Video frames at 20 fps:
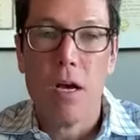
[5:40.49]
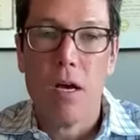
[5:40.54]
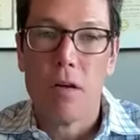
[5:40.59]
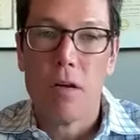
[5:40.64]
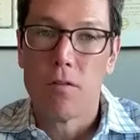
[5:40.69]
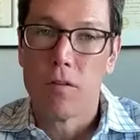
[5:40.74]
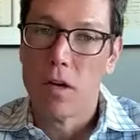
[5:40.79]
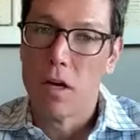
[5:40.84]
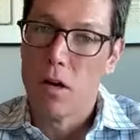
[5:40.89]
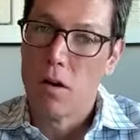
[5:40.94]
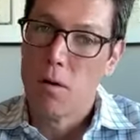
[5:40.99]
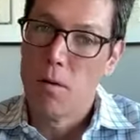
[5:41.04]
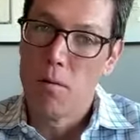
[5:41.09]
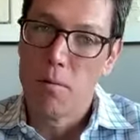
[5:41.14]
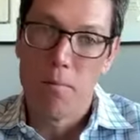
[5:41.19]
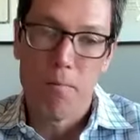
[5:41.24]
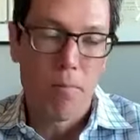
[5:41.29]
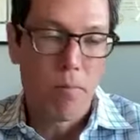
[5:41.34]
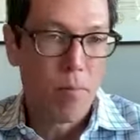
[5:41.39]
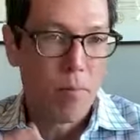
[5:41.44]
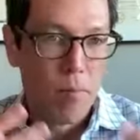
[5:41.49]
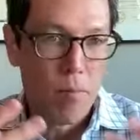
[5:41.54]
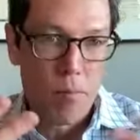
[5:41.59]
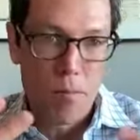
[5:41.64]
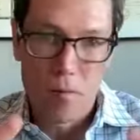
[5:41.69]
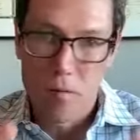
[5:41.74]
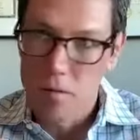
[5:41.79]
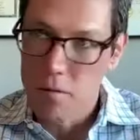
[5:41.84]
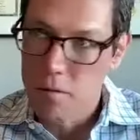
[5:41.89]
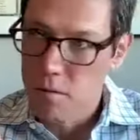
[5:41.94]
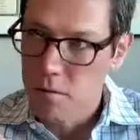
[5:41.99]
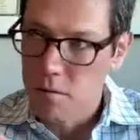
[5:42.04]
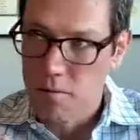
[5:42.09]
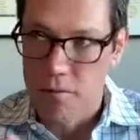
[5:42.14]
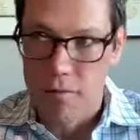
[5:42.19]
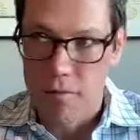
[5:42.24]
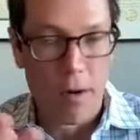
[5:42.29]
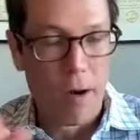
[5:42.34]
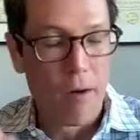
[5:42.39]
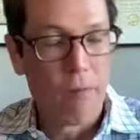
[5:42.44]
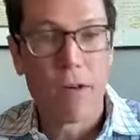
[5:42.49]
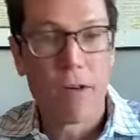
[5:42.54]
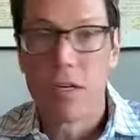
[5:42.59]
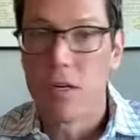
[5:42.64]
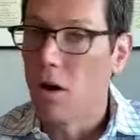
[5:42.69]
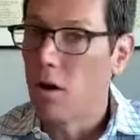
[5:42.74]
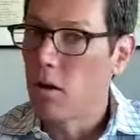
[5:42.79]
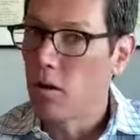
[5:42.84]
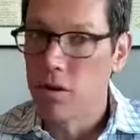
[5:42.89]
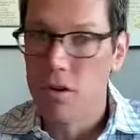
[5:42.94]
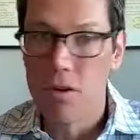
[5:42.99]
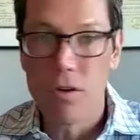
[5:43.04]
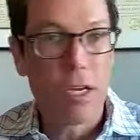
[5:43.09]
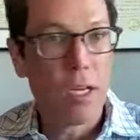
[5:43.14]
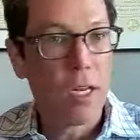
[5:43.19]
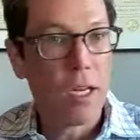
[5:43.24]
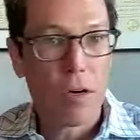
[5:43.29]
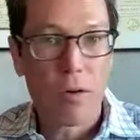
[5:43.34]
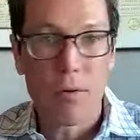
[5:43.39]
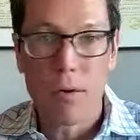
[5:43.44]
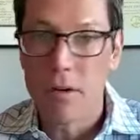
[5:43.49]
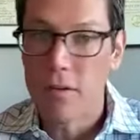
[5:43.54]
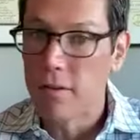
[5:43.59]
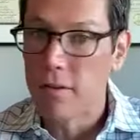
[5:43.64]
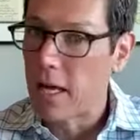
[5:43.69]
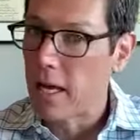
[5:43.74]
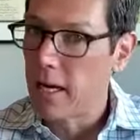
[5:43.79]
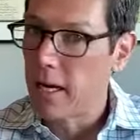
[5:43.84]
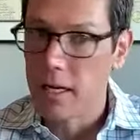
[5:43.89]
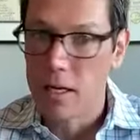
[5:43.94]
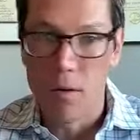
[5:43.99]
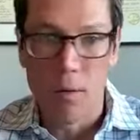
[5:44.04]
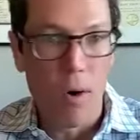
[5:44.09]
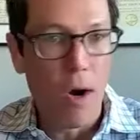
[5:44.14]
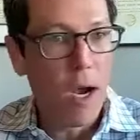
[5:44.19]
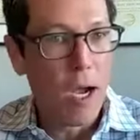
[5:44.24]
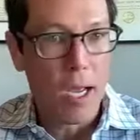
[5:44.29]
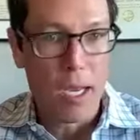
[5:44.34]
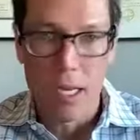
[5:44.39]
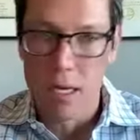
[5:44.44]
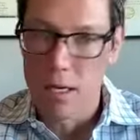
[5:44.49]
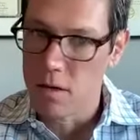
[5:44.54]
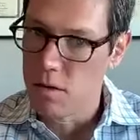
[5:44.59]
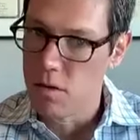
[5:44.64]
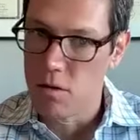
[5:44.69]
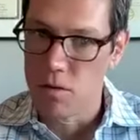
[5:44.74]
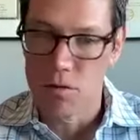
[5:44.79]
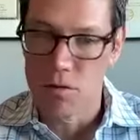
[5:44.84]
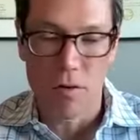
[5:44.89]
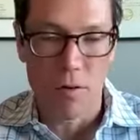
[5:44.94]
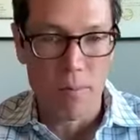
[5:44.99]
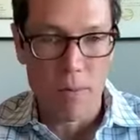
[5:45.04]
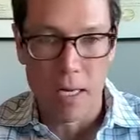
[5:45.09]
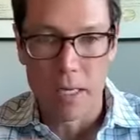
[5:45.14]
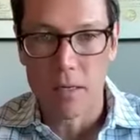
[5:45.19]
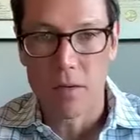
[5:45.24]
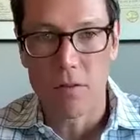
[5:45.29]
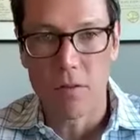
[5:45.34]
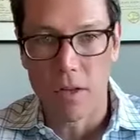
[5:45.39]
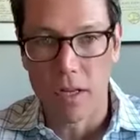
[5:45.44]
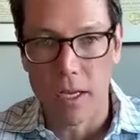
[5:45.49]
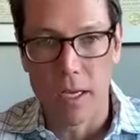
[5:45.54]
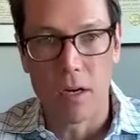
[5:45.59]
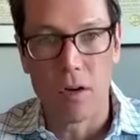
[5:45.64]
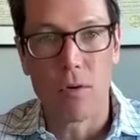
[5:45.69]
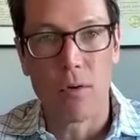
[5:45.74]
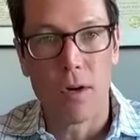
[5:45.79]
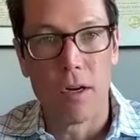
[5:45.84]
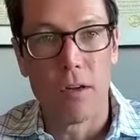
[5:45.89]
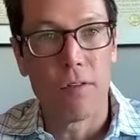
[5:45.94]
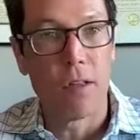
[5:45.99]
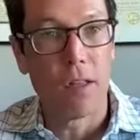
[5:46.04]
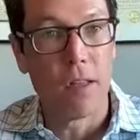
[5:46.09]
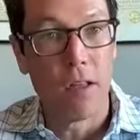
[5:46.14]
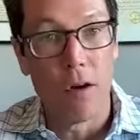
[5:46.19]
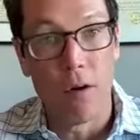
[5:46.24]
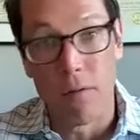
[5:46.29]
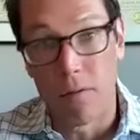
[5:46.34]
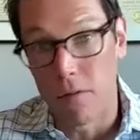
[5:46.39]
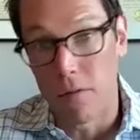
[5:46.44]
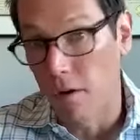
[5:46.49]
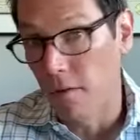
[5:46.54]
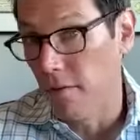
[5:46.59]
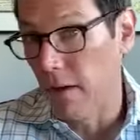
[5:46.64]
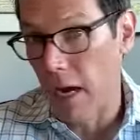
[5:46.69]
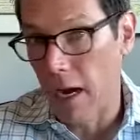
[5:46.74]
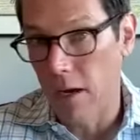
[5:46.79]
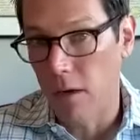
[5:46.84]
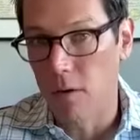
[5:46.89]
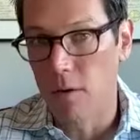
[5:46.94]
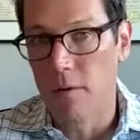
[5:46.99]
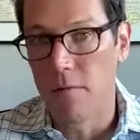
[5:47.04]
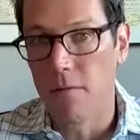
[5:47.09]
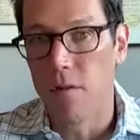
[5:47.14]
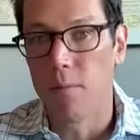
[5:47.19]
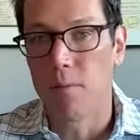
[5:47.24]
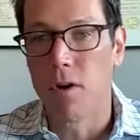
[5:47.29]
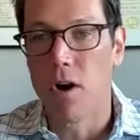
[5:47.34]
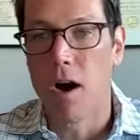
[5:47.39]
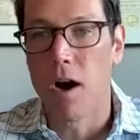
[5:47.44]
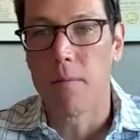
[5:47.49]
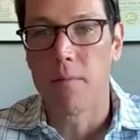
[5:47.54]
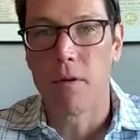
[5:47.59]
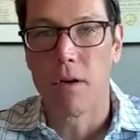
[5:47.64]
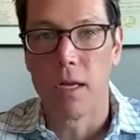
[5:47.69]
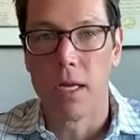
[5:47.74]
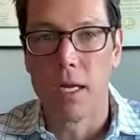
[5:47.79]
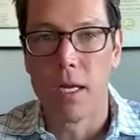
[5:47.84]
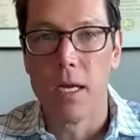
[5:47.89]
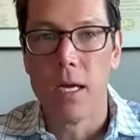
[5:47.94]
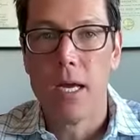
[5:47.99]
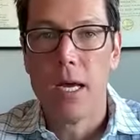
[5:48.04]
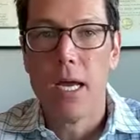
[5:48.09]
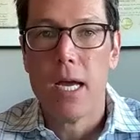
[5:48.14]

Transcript: So for every dollar you can increase that N O I, you're tremendously increasing the overall value of the property.